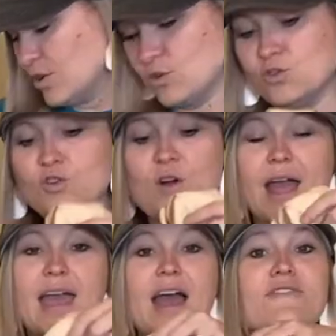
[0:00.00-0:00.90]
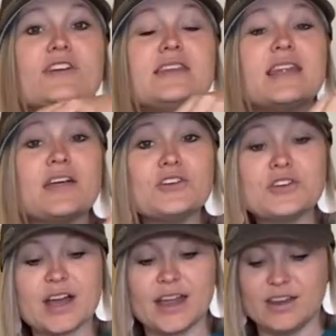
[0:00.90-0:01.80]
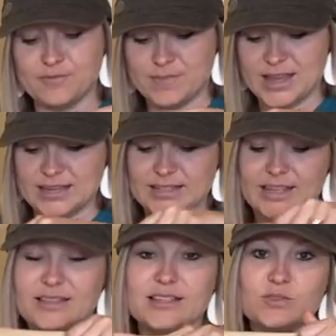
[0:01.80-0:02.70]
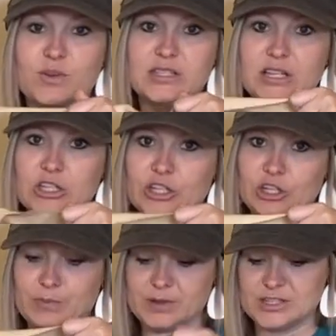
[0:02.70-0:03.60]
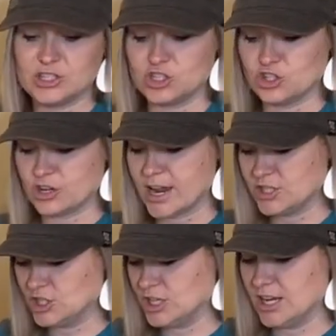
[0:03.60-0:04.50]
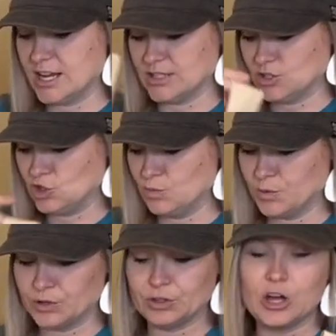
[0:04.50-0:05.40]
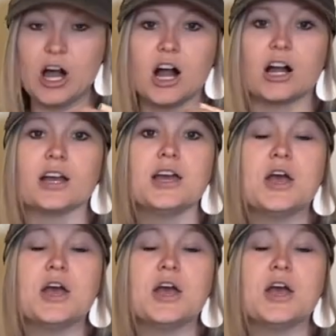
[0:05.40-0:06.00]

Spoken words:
Ooh, I have another kind of Band-Aid. This one's a little bit stretchy and super long.